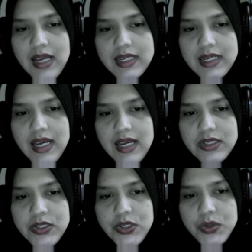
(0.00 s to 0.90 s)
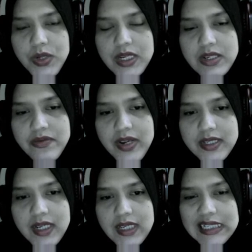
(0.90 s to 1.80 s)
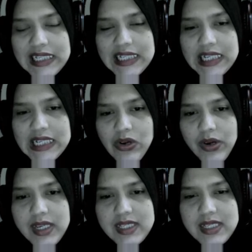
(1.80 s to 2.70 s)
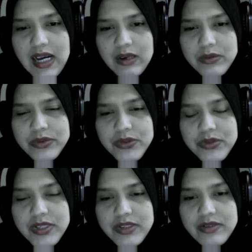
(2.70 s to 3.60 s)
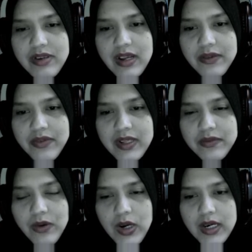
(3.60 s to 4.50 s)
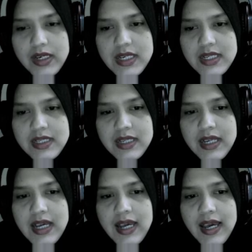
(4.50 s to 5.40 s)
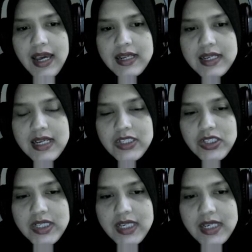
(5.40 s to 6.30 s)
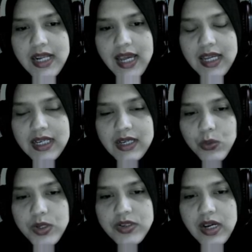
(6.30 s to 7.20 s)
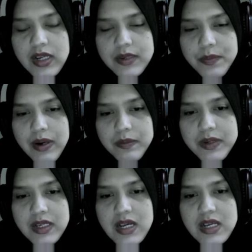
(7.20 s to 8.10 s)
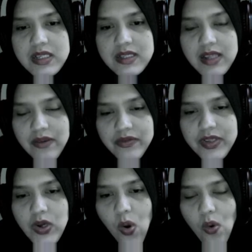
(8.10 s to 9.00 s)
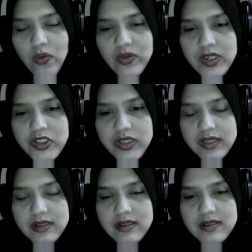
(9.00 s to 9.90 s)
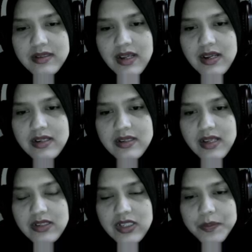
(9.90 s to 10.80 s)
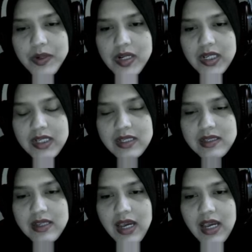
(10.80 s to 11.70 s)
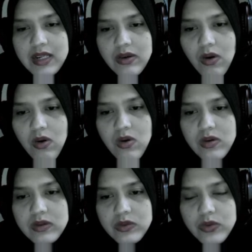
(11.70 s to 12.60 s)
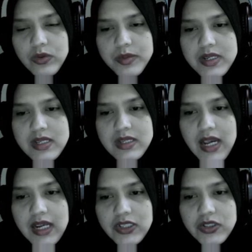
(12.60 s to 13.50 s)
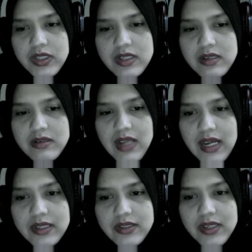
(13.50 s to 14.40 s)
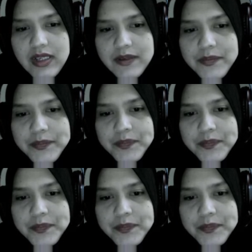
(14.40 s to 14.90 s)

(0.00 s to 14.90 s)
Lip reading: and then to activating the annoying sound to distract offending focus, and then to connect with other public safety officials such as police and all women action society,